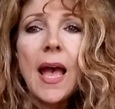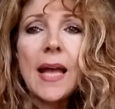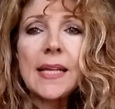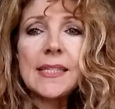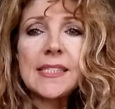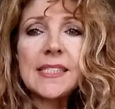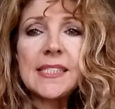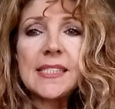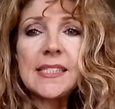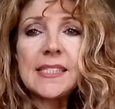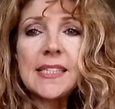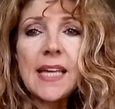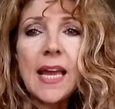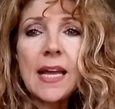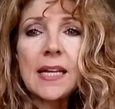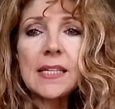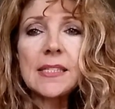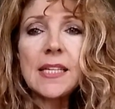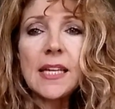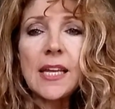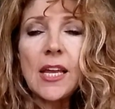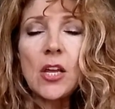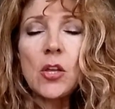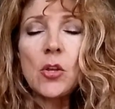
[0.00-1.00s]
and
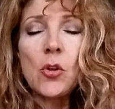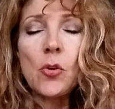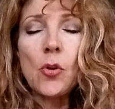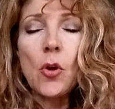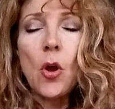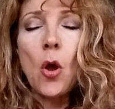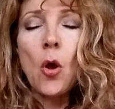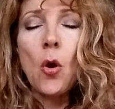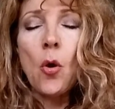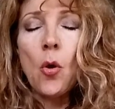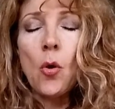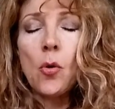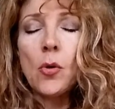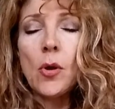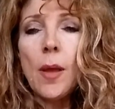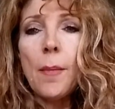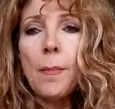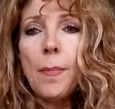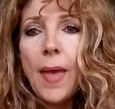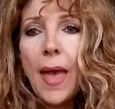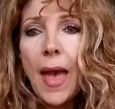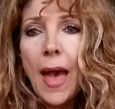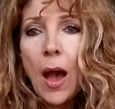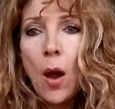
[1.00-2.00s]
standing in your own
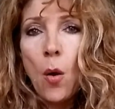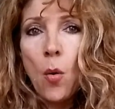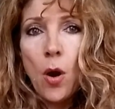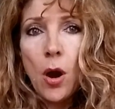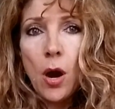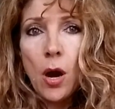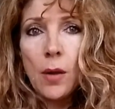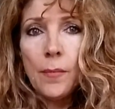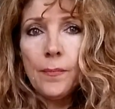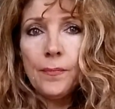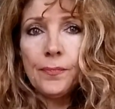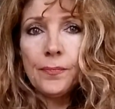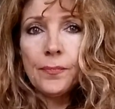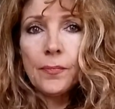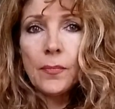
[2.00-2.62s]
power.